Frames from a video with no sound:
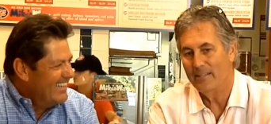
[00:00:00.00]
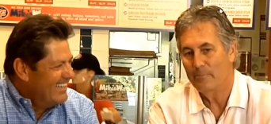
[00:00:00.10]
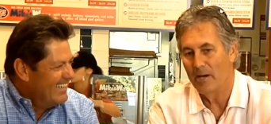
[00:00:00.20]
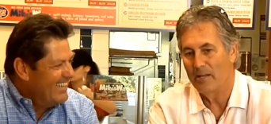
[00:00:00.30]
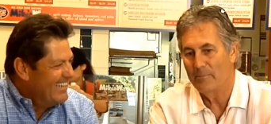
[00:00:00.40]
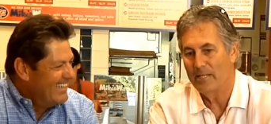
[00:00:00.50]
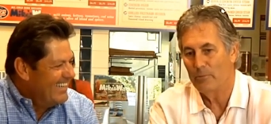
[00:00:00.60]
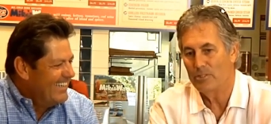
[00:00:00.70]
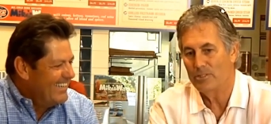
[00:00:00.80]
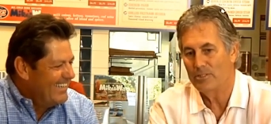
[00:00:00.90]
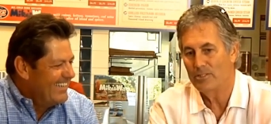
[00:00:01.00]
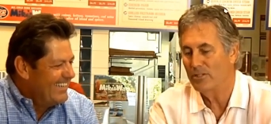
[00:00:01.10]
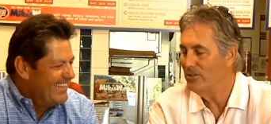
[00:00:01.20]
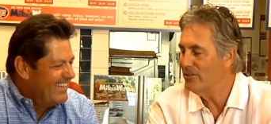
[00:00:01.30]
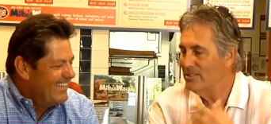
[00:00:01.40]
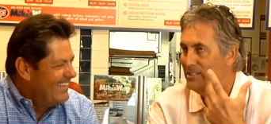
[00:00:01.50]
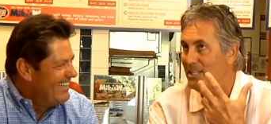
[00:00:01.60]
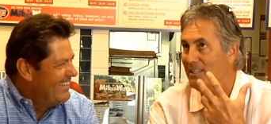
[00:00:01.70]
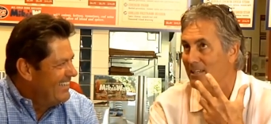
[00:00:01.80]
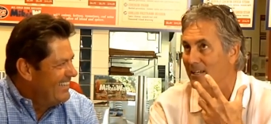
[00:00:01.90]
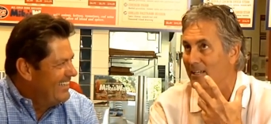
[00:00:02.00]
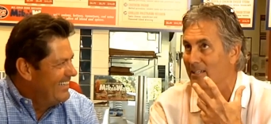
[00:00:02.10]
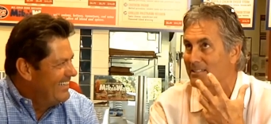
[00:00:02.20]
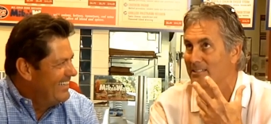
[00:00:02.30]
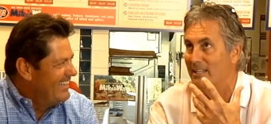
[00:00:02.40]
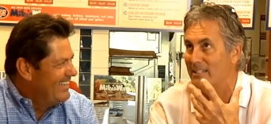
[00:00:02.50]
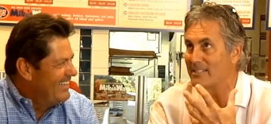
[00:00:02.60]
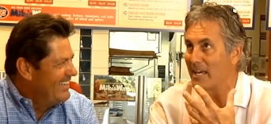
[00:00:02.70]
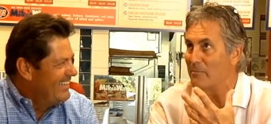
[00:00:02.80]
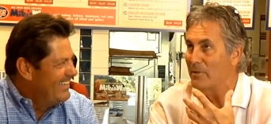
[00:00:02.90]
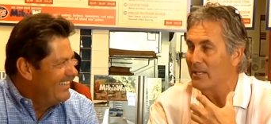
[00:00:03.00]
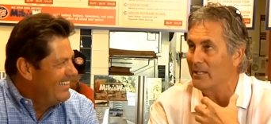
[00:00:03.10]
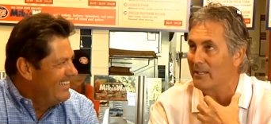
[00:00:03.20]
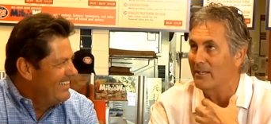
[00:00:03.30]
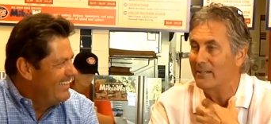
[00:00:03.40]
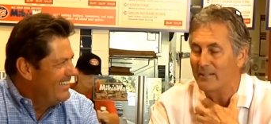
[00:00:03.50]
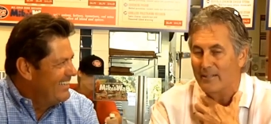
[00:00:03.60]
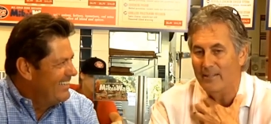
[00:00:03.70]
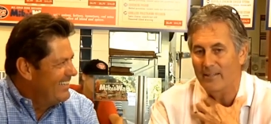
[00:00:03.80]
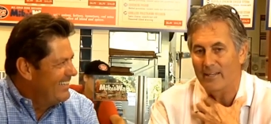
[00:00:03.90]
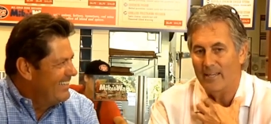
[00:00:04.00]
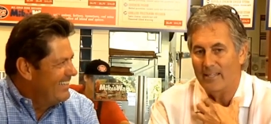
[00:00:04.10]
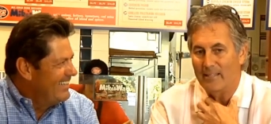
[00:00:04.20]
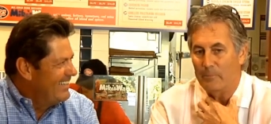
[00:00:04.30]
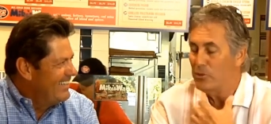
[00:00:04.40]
Speaker 1: he bought him, and he was, you could see the excitement and the